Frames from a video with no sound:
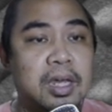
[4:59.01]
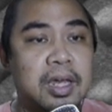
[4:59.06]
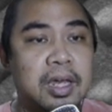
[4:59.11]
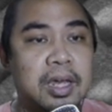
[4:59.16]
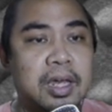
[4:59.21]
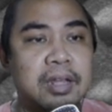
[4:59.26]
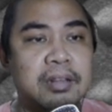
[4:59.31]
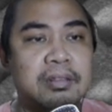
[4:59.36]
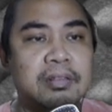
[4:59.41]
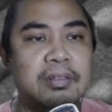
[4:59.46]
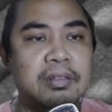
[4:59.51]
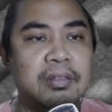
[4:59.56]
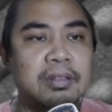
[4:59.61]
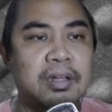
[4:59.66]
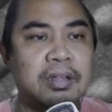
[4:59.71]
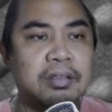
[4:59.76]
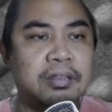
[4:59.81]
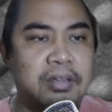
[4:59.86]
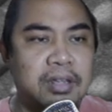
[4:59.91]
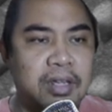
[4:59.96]
and
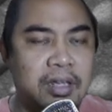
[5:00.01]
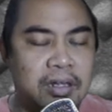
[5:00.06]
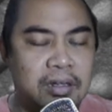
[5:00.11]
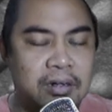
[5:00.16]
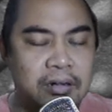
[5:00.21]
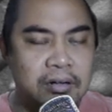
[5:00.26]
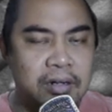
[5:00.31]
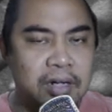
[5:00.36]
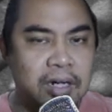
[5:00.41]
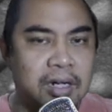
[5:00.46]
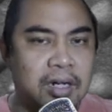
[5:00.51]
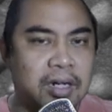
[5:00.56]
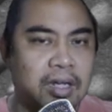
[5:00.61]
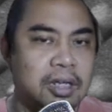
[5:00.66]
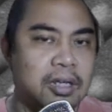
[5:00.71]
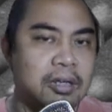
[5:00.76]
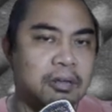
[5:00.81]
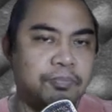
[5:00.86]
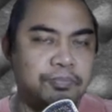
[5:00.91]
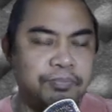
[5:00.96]
nothing
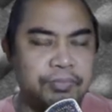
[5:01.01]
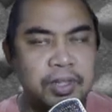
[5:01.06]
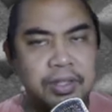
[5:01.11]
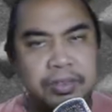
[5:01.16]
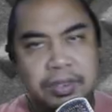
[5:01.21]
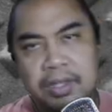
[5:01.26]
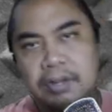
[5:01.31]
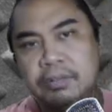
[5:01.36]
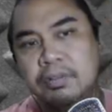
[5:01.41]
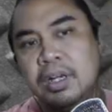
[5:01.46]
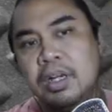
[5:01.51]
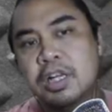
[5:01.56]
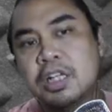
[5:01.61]
really nothing really